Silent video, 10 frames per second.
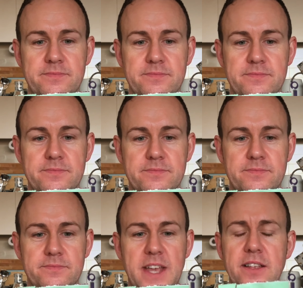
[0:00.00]
So
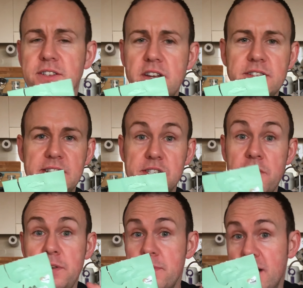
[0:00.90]
and I don't and
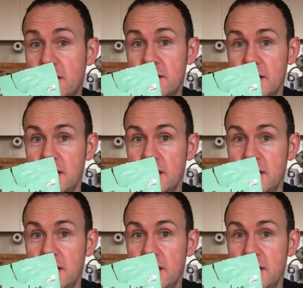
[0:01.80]
Sophie Monk.